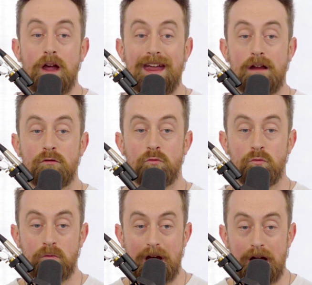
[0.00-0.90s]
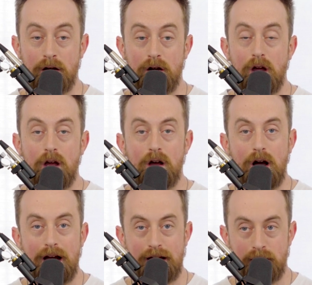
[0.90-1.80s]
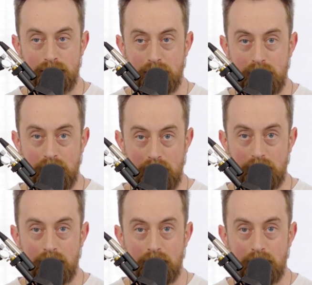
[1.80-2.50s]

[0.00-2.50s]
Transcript: and rare items.